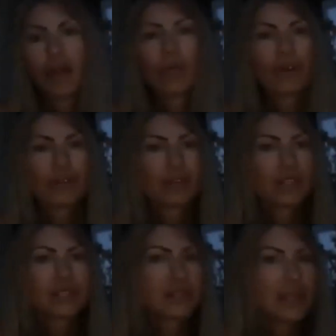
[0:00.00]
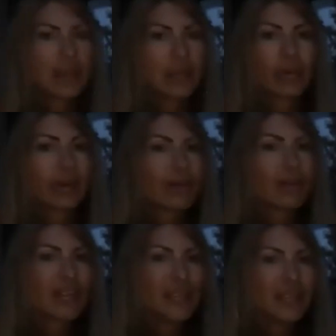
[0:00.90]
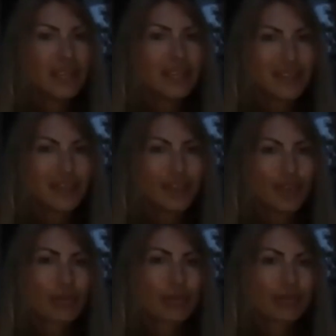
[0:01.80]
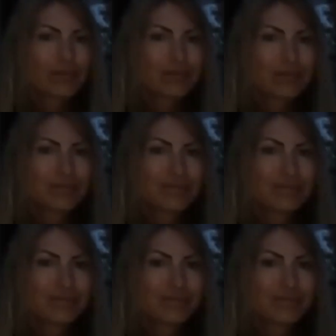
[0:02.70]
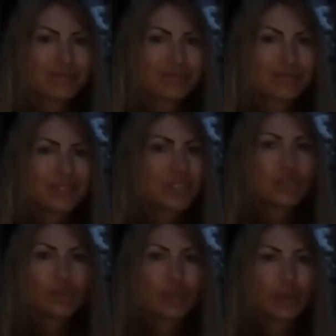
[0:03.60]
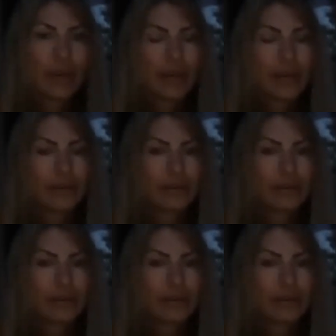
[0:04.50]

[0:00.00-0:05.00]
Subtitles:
wherever I sleep, whatever I eat, I feel home. That's the only way.